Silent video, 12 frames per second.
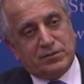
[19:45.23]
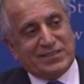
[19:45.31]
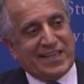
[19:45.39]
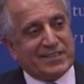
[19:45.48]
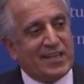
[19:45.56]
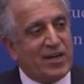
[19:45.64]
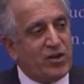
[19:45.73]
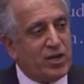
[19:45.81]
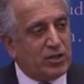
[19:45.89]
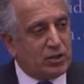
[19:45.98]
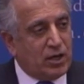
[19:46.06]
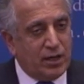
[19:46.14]

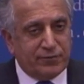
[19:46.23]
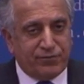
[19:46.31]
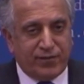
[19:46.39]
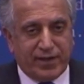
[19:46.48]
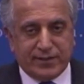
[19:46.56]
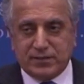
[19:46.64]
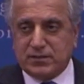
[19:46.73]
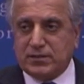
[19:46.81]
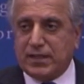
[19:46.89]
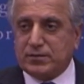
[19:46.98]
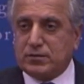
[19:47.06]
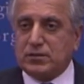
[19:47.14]
sectarian conflict
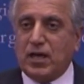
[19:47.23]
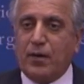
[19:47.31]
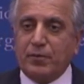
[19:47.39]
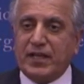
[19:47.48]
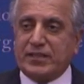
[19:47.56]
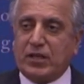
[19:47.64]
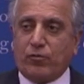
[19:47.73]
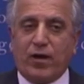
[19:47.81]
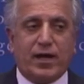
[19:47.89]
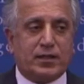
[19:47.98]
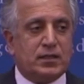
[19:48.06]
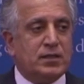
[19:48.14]
that dominated
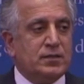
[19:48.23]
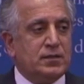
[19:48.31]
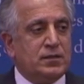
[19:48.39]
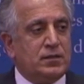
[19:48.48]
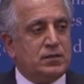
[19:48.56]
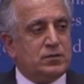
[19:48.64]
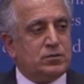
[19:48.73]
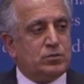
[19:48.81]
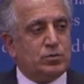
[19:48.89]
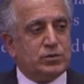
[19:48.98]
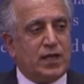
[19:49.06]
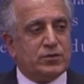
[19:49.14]
Iraq
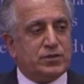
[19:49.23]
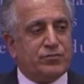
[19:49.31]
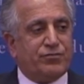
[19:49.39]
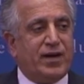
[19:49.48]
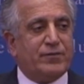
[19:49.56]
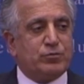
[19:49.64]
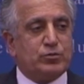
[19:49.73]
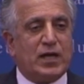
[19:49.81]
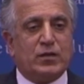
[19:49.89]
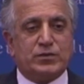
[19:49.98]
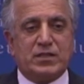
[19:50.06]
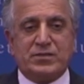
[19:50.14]
2005,
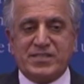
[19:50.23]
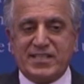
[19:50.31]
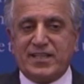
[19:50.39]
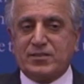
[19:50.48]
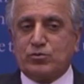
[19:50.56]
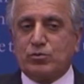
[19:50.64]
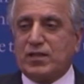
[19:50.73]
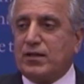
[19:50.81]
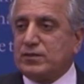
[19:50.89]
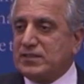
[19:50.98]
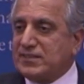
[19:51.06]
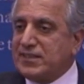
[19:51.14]
2006,
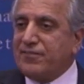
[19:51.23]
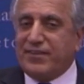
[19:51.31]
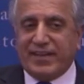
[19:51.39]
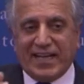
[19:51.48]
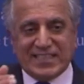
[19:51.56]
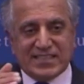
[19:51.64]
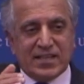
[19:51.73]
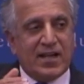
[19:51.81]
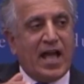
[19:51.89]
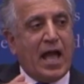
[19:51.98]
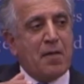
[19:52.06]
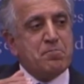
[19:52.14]
2007 has
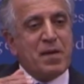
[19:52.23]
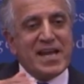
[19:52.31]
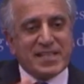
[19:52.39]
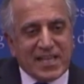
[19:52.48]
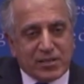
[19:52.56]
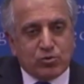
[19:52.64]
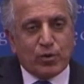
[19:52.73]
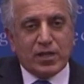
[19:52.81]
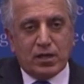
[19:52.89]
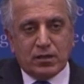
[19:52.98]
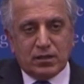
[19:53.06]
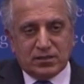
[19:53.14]
abated
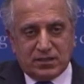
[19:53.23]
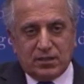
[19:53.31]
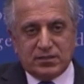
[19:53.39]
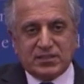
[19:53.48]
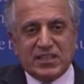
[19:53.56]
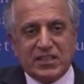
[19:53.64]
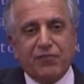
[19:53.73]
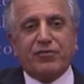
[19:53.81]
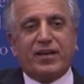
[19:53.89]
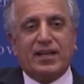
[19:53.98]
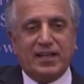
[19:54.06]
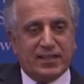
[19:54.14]
to
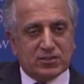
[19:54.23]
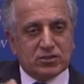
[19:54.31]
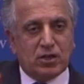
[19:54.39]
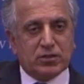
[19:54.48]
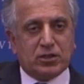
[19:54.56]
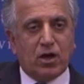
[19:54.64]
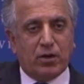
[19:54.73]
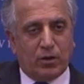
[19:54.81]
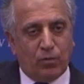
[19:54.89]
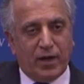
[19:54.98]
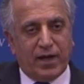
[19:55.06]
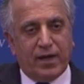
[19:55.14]
significantly. It's not gone
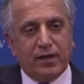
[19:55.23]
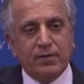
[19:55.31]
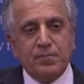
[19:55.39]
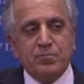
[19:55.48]
away.